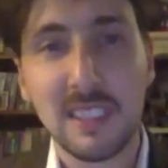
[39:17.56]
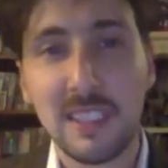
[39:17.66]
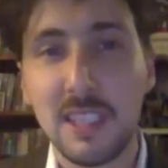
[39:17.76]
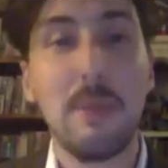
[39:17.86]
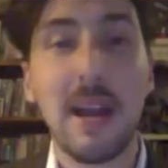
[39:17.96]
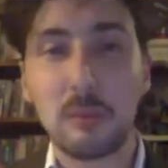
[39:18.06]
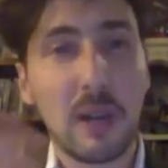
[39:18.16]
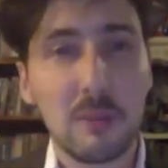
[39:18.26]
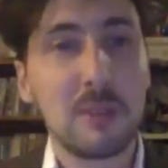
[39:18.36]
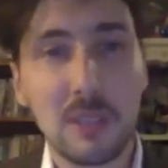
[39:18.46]
the
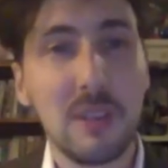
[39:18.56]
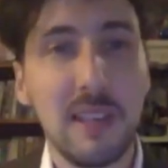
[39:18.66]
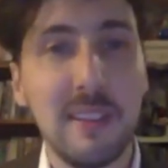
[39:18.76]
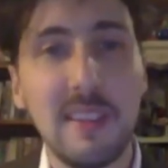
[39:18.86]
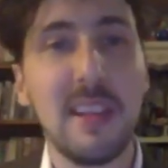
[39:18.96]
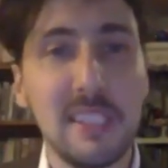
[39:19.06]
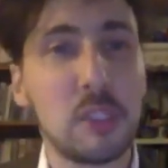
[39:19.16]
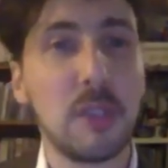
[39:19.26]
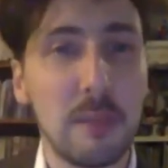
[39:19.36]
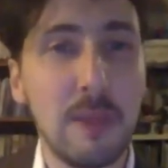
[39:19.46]
background, like, the, the
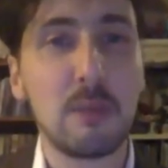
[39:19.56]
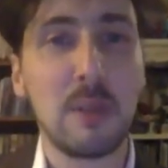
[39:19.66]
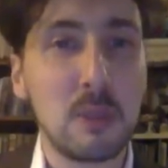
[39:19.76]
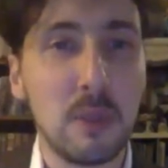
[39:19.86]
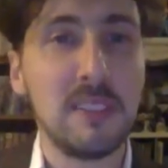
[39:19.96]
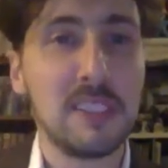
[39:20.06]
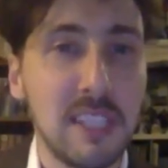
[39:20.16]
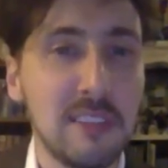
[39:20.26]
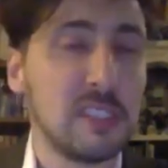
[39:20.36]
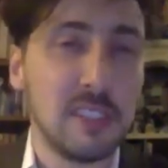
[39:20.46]
historical background to
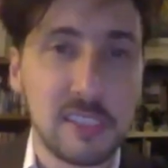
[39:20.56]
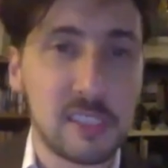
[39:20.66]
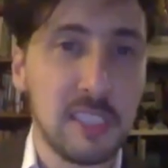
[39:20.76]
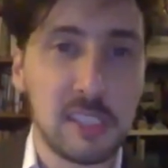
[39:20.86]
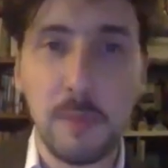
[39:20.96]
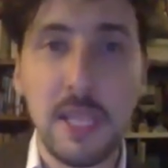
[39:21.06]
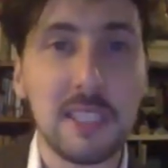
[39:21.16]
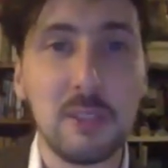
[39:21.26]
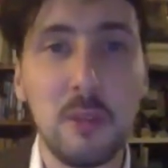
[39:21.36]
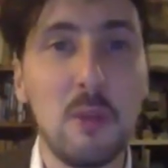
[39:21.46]
understand this. Let's let's make
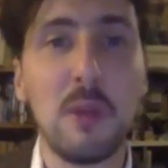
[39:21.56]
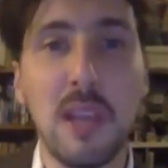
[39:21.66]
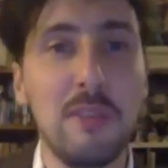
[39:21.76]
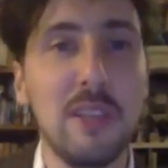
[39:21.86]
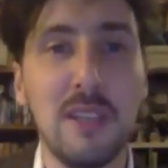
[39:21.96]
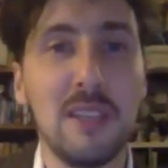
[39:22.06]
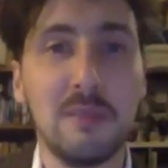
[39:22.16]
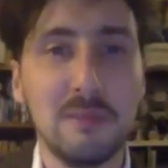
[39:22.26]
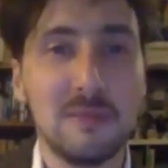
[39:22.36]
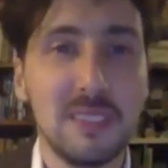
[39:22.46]
it. You know, we have the
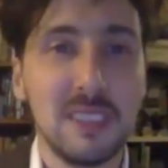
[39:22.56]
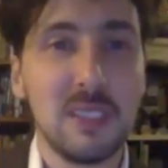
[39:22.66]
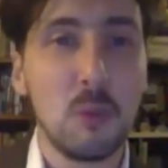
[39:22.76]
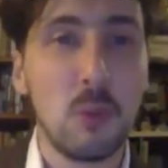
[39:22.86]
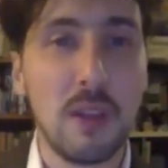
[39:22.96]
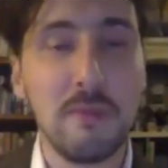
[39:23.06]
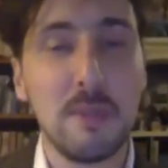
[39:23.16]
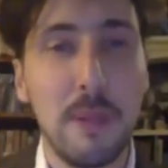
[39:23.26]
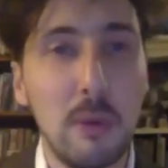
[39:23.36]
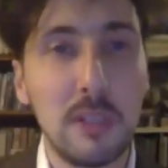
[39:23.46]
we have the
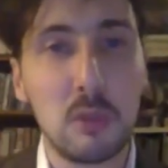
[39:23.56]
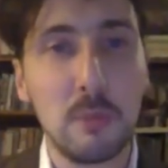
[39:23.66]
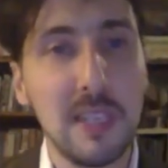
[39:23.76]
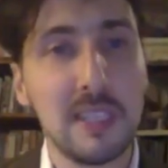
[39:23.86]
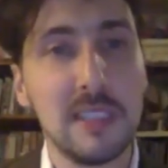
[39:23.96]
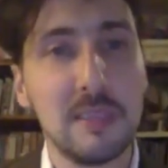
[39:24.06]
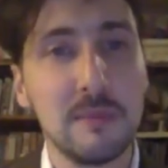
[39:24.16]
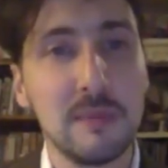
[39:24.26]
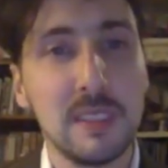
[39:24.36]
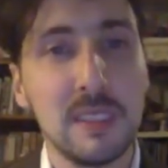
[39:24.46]
power to make it.
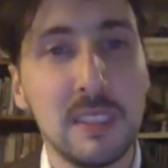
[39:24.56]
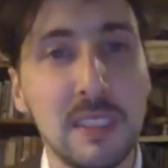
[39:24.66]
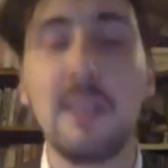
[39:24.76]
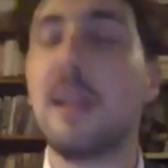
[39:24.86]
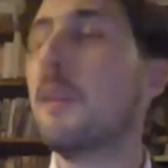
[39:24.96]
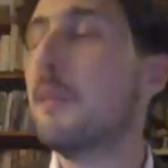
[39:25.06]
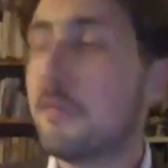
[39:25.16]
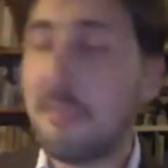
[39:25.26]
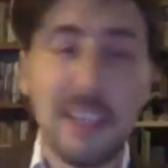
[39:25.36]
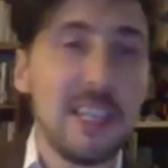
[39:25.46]
And and
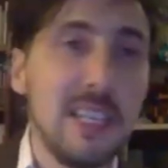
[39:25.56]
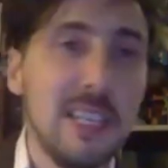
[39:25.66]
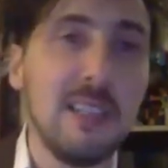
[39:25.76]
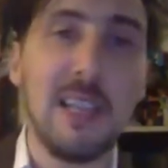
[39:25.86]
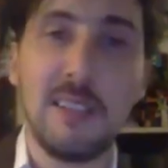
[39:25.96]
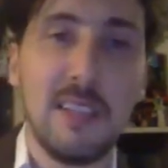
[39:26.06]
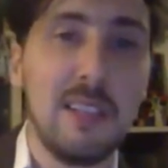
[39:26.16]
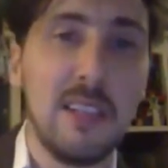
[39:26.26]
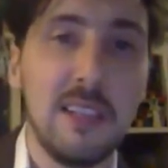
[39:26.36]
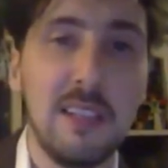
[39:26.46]
finally, like the
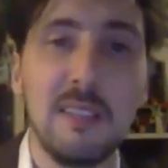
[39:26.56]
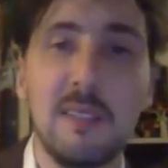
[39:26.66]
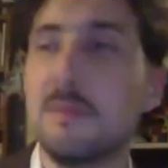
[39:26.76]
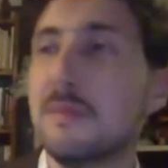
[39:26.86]
the